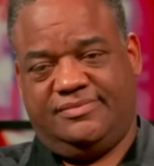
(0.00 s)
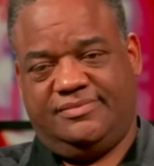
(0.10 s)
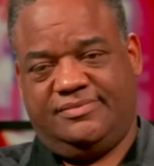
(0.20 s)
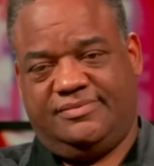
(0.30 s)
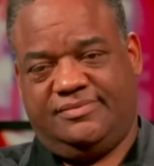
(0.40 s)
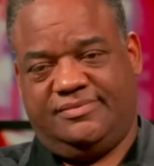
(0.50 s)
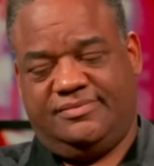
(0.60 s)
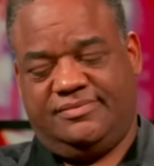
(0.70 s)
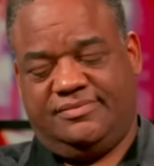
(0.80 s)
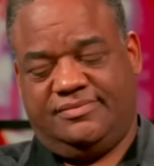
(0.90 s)

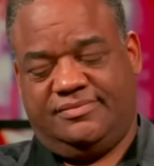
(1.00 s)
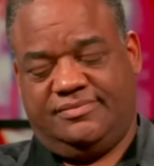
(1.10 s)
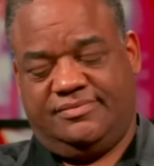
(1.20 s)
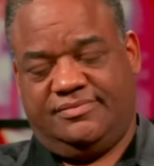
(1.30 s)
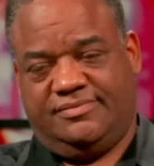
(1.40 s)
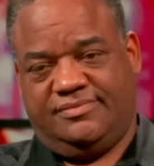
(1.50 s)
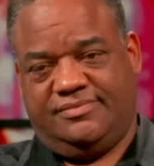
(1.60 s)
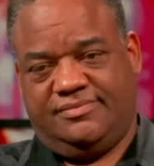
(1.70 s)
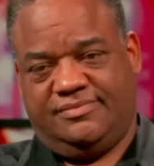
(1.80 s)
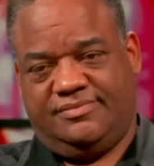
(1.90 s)

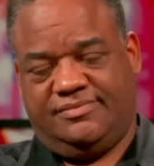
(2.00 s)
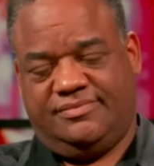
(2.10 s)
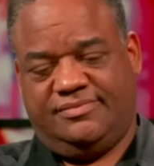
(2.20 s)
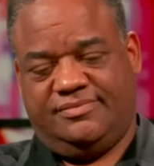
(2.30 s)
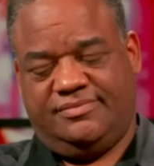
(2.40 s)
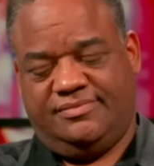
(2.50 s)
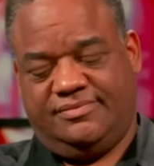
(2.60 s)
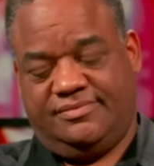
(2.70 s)
This person isn't speaking.